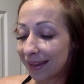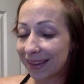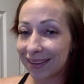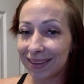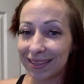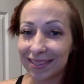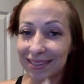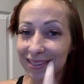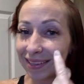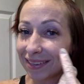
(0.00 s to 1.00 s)

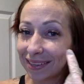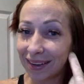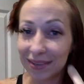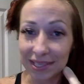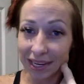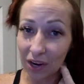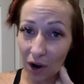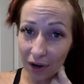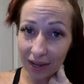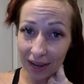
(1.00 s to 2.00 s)
is I was eating a
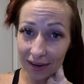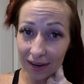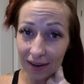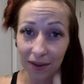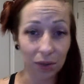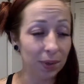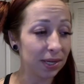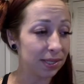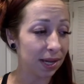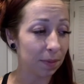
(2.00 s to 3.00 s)
hard candy on the way
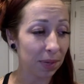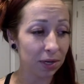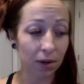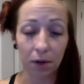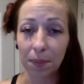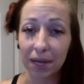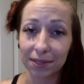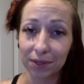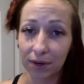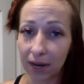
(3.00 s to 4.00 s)
to take my daughter back
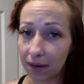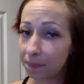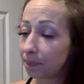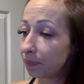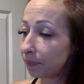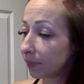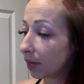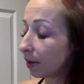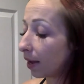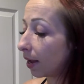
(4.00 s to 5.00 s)
to her dad,
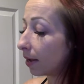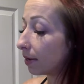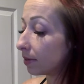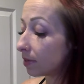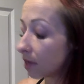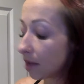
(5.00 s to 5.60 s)
and